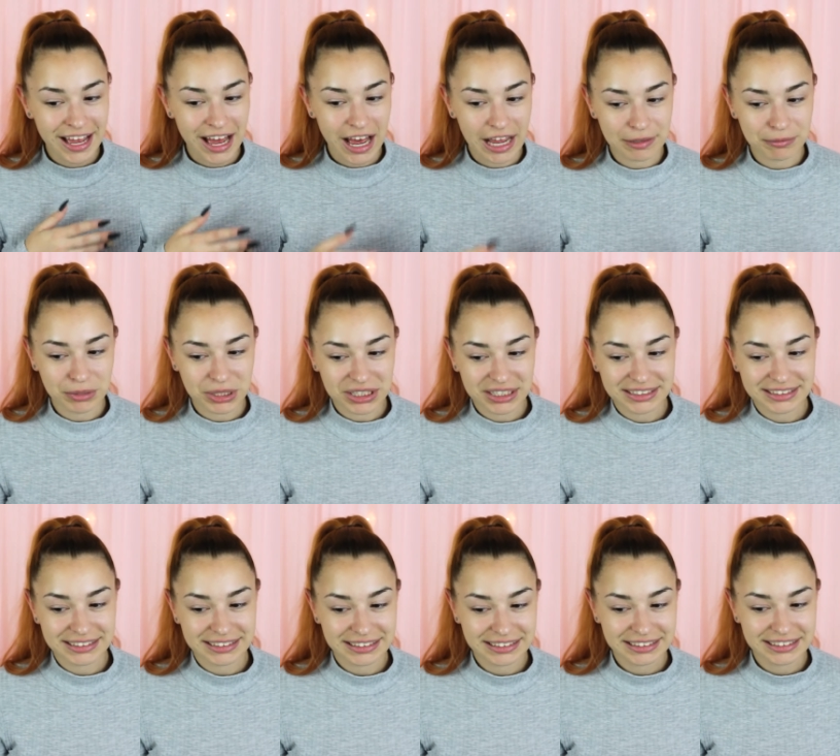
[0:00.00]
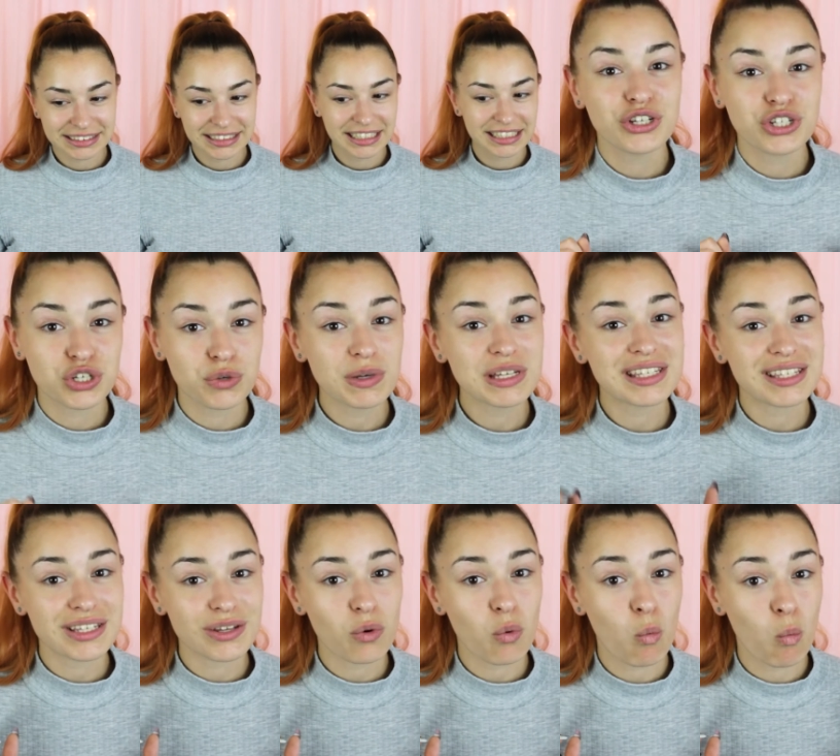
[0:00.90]
I mean, she
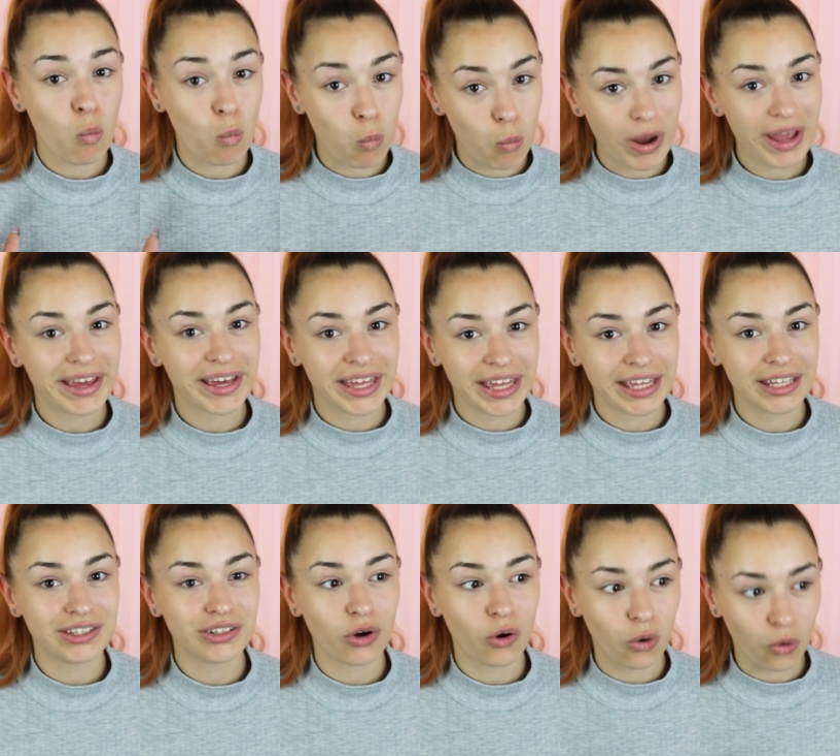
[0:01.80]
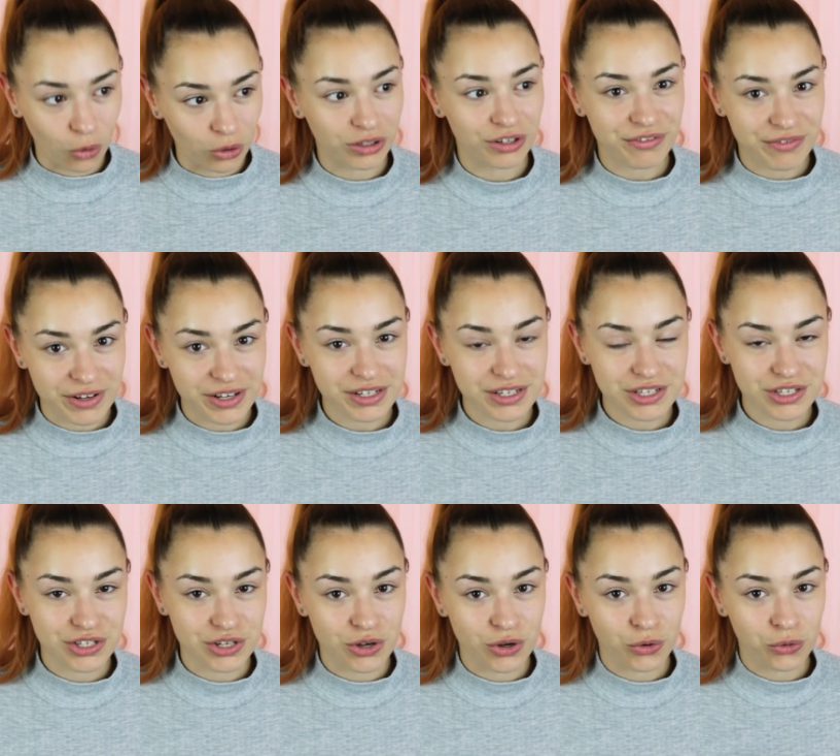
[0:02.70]
was way ahead all of
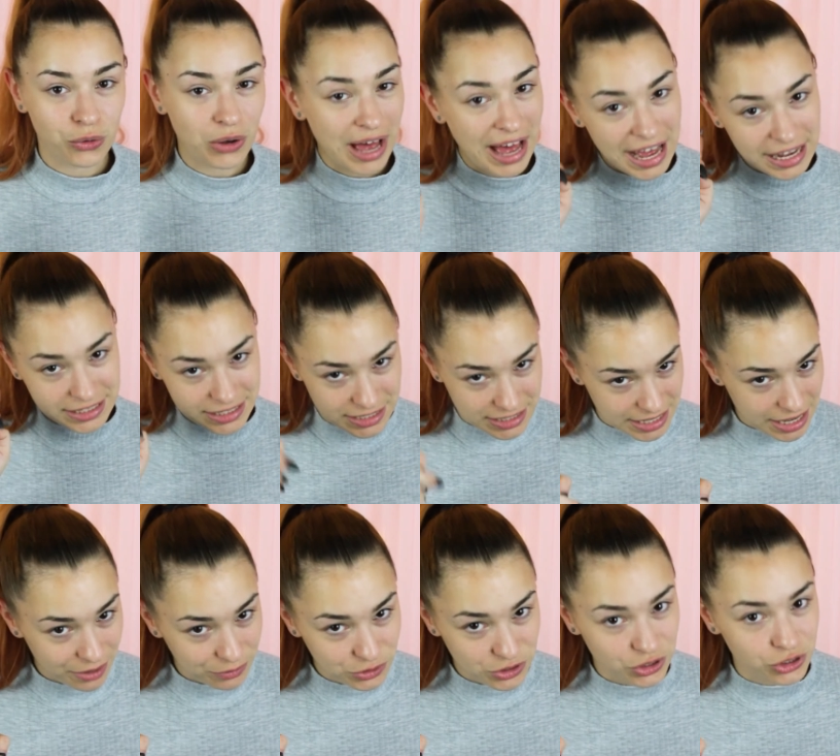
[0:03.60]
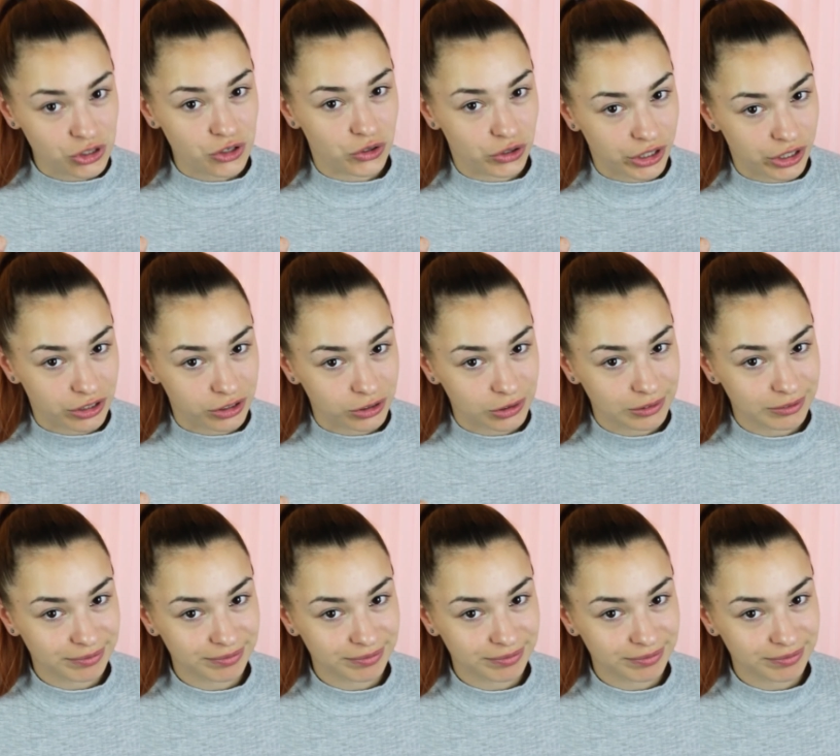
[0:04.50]
us, so hats down to you, girl.